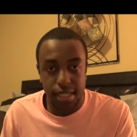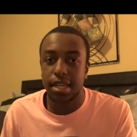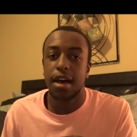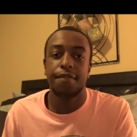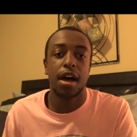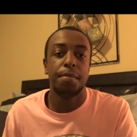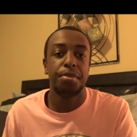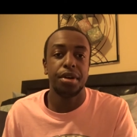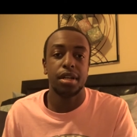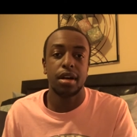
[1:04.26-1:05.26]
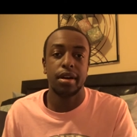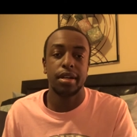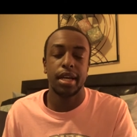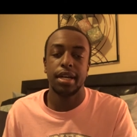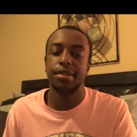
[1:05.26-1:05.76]
a top 5 point guard
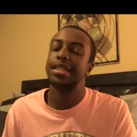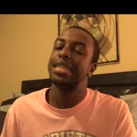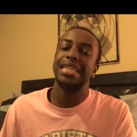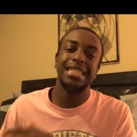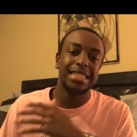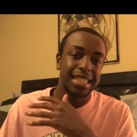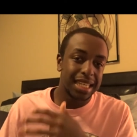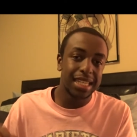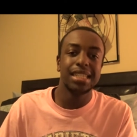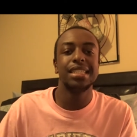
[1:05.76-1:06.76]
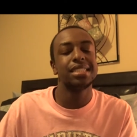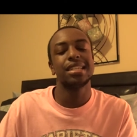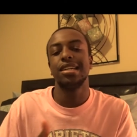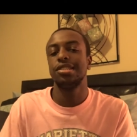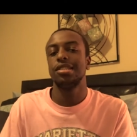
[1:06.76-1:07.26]
now. He's in the
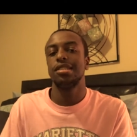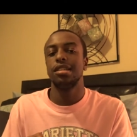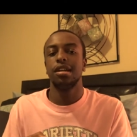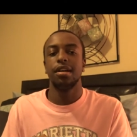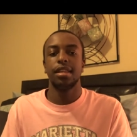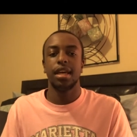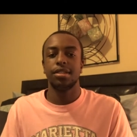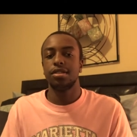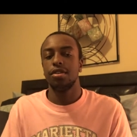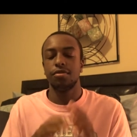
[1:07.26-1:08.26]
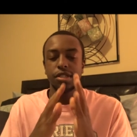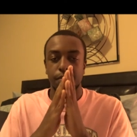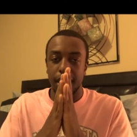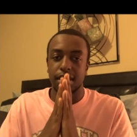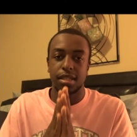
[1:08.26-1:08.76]
discussion and all that, so
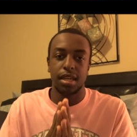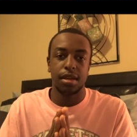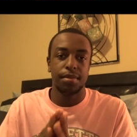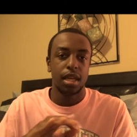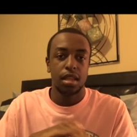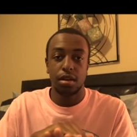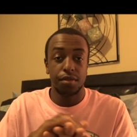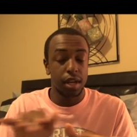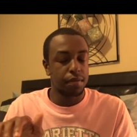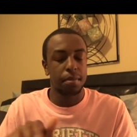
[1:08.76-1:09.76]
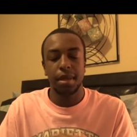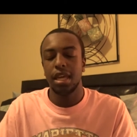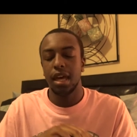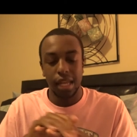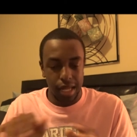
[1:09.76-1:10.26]
respect to him. There will never
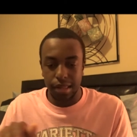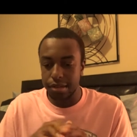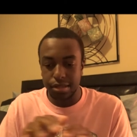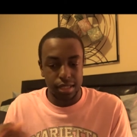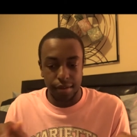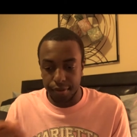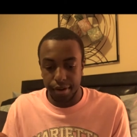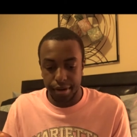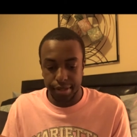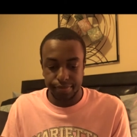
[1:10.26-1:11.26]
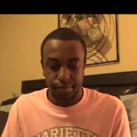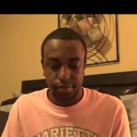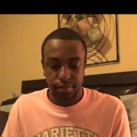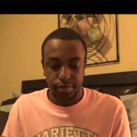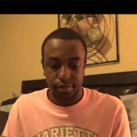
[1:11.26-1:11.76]
be another Steph Curry.
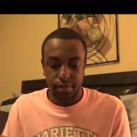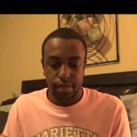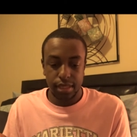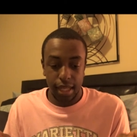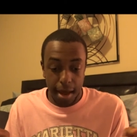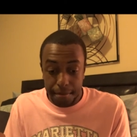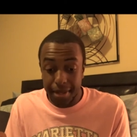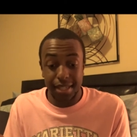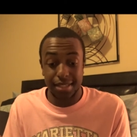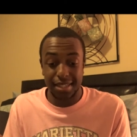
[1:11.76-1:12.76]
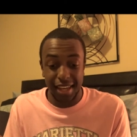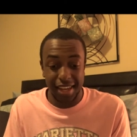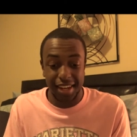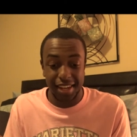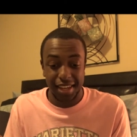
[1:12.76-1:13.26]
That being
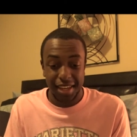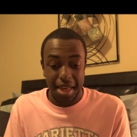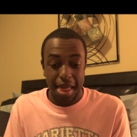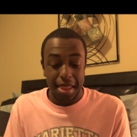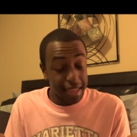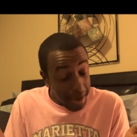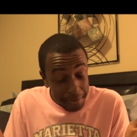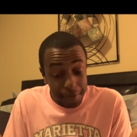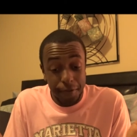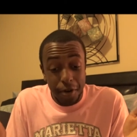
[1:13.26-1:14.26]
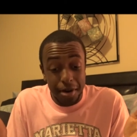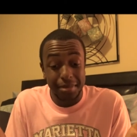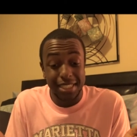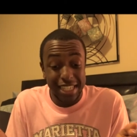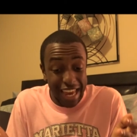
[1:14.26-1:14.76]
said, that
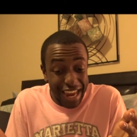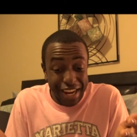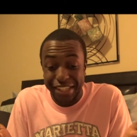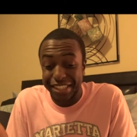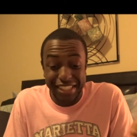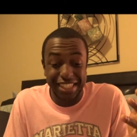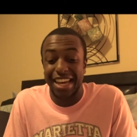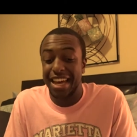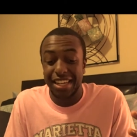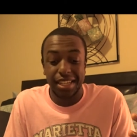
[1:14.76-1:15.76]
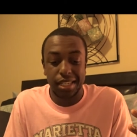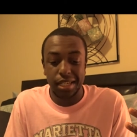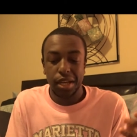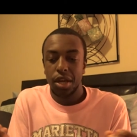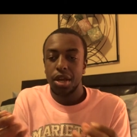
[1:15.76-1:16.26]
performance actually kind of
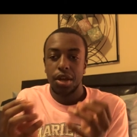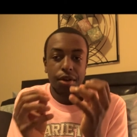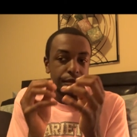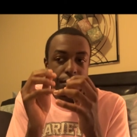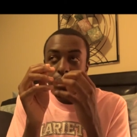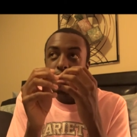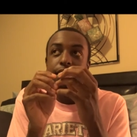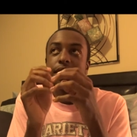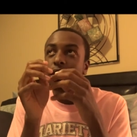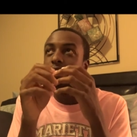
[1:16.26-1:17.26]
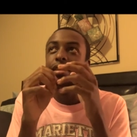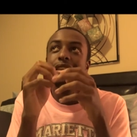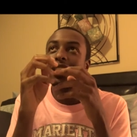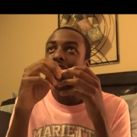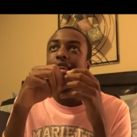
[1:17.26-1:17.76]
risen
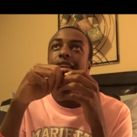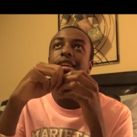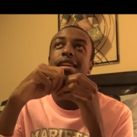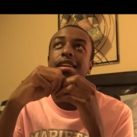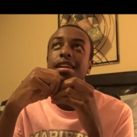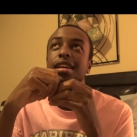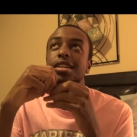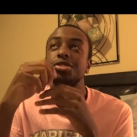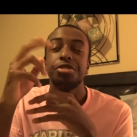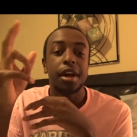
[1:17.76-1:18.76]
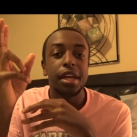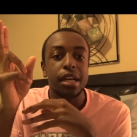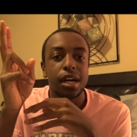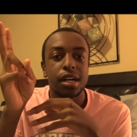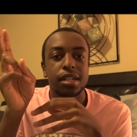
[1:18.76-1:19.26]
the Trae
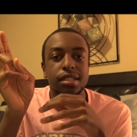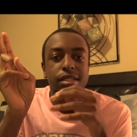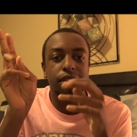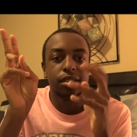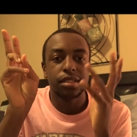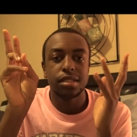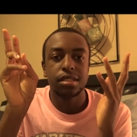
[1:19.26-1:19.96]
Young to